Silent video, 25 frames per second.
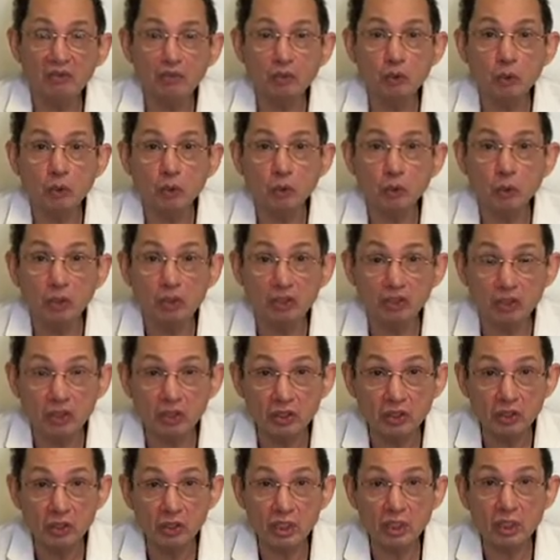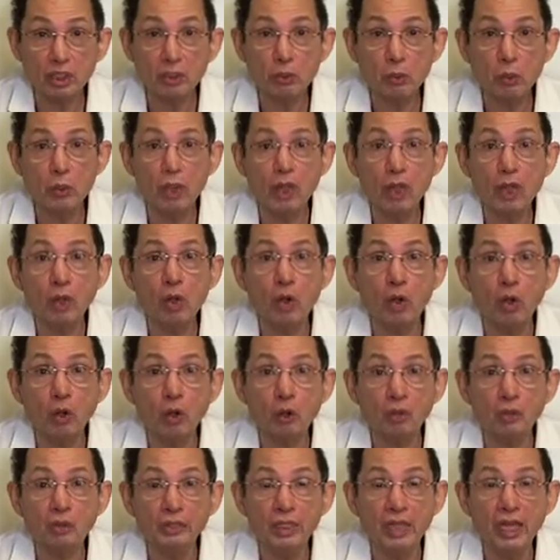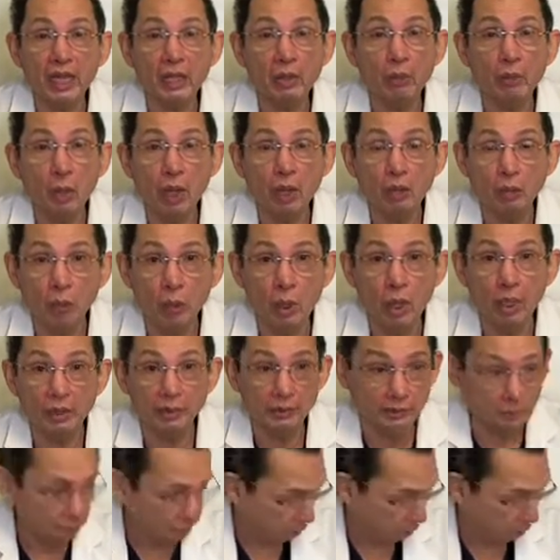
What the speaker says: to 30, we call 911.